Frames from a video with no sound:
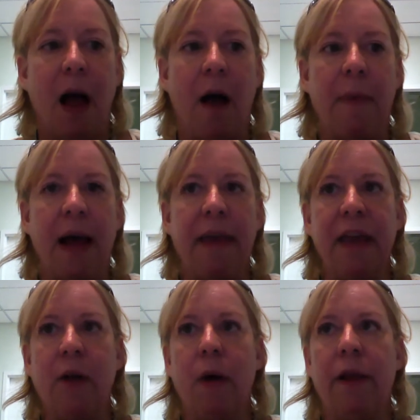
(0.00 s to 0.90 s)
I
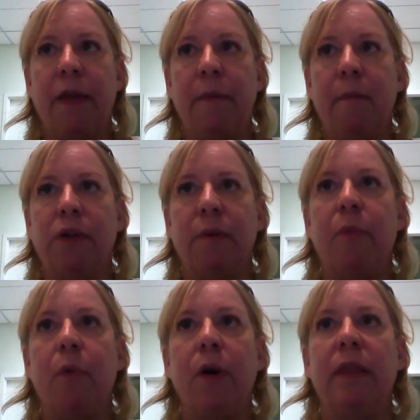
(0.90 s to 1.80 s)
think one of the most
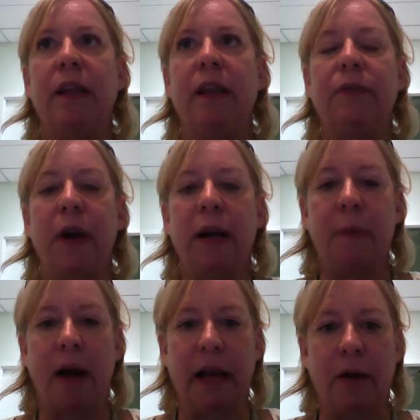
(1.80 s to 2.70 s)
important things for
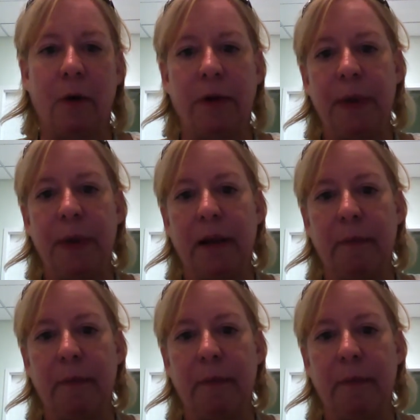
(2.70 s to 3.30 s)
anybody in orthopedic